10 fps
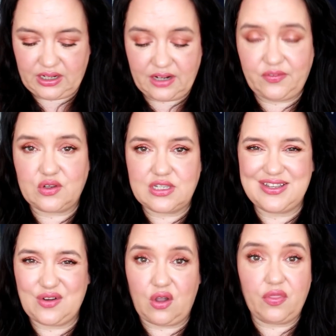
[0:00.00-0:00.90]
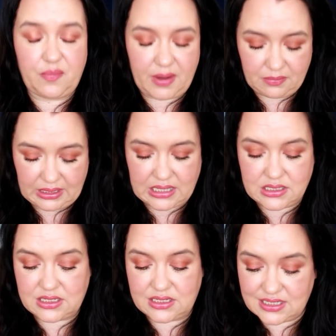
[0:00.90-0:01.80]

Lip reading: And I've also got the balm cleanser.